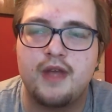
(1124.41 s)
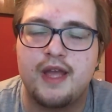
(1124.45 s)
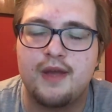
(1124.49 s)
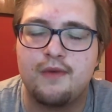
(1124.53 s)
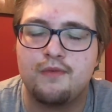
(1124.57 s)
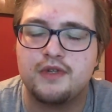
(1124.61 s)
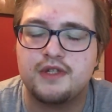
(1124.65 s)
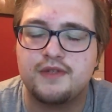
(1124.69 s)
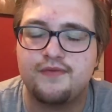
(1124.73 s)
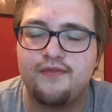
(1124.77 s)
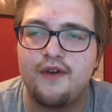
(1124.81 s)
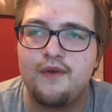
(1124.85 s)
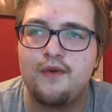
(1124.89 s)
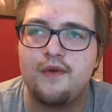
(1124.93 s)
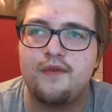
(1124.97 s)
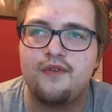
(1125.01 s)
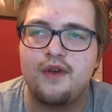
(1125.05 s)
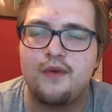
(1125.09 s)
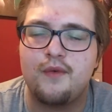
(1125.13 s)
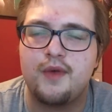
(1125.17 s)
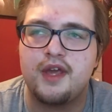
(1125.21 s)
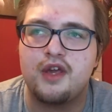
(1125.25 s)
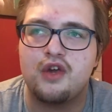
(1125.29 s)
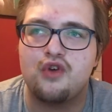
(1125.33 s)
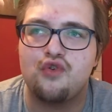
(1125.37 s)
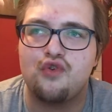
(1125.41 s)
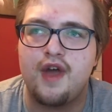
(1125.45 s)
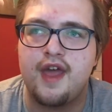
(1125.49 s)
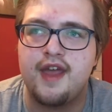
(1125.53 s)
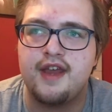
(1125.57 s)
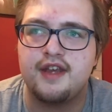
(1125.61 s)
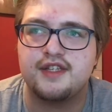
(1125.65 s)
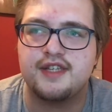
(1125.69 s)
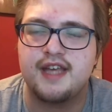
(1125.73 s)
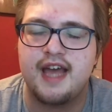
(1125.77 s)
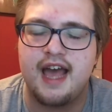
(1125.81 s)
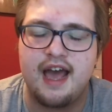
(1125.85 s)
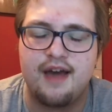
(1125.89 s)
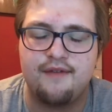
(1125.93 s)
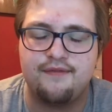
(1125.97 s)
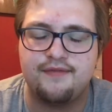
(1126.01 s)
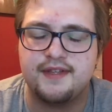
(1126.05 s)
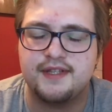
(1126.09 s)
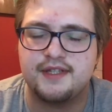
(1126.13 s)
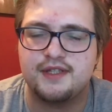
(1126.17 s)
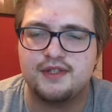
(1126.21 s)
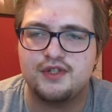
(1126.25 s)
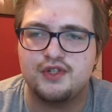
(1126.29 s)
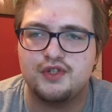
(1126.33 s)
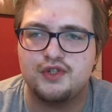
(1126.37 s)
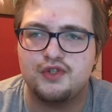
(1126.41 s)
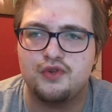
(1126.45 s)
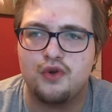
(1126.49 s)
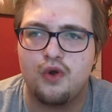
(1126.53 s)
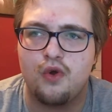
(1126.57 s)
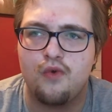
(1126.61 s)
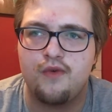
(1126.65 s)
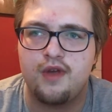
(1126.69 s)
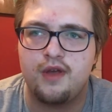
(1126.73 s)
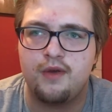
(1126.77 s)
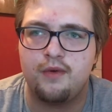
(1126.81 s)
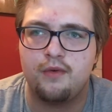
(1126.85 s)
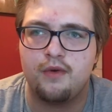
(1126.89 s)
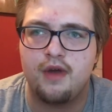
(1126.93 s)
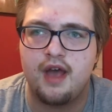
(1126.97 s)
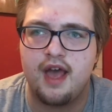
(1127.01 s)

it was very, very great to have this story,